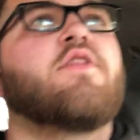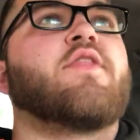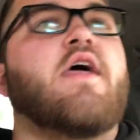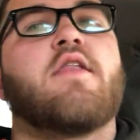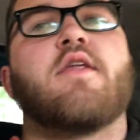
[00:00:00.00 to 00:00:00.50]

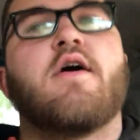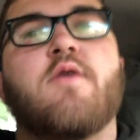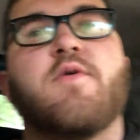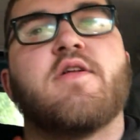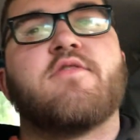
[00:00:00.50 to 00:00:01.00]
then
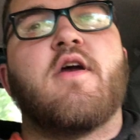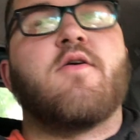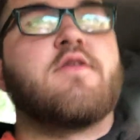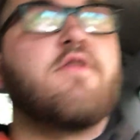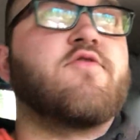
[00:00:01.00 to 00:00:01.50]
we can tear
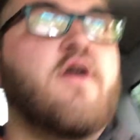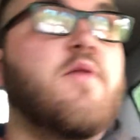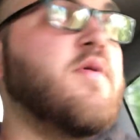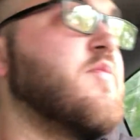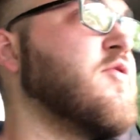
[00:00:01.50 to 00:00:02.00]
into the truck
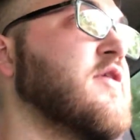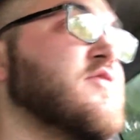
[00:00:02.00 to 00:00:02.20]
a bit more.